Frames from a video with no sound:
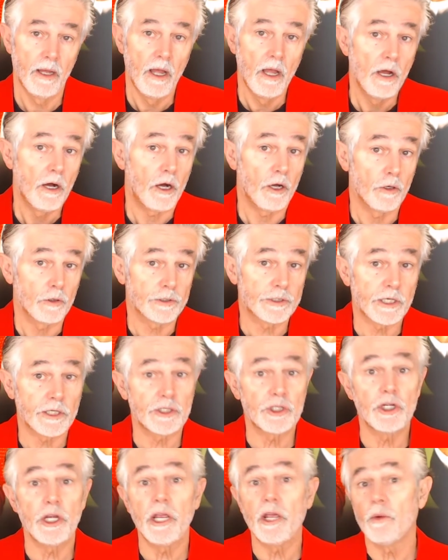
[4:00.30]
I also
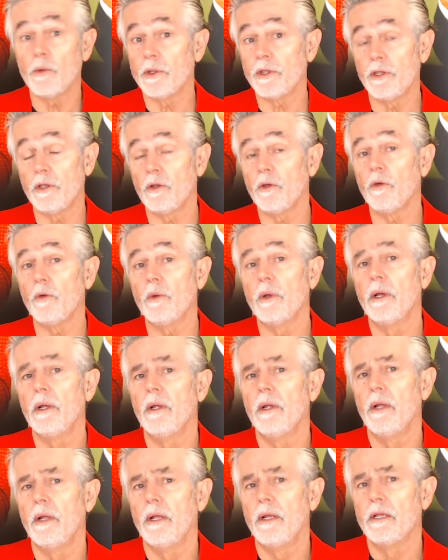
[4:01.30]
share with you
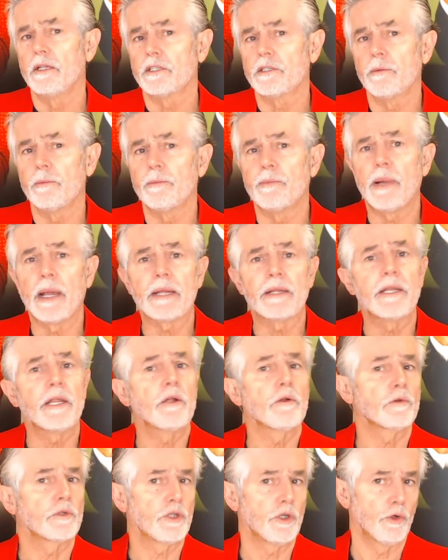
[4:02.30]
some
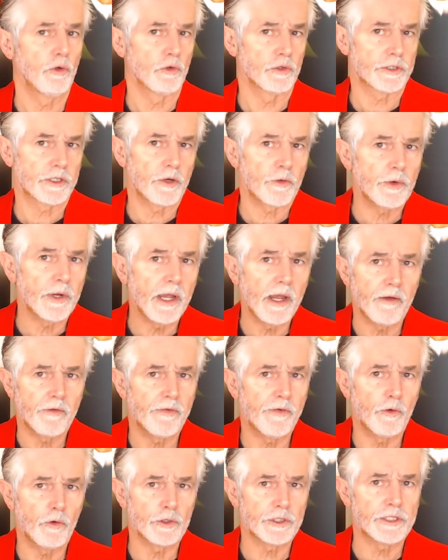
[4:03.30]
practical tools to
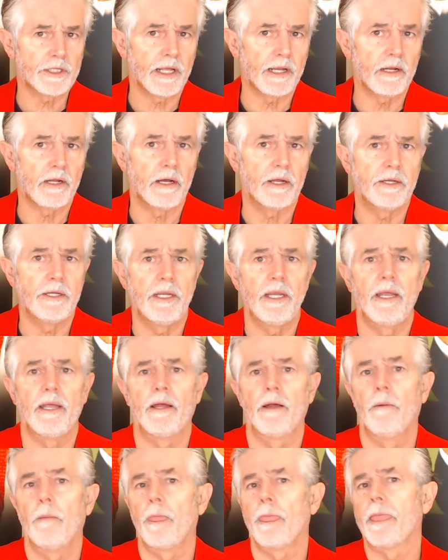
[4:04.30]
reinforce that idea.
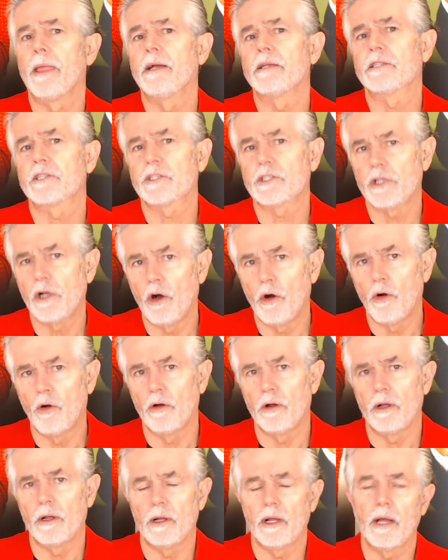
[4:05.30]
A
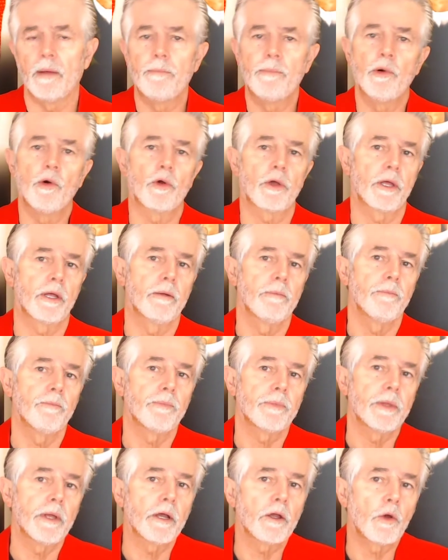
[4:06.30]
song, a book,
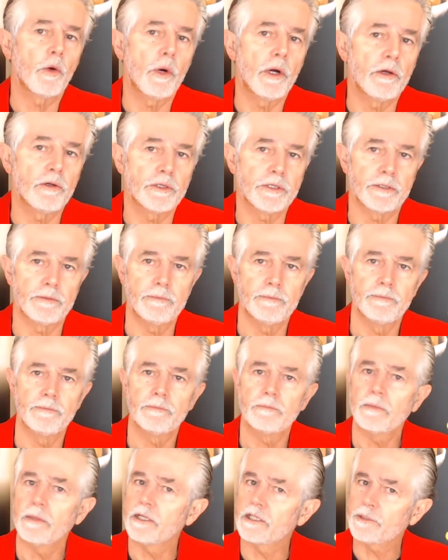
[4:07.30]
a quote,
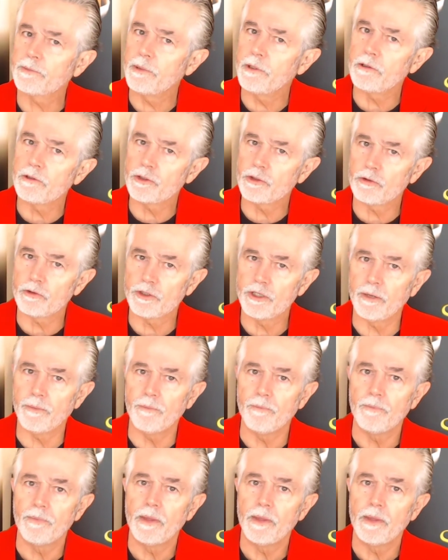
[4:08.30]
a spiritual tip,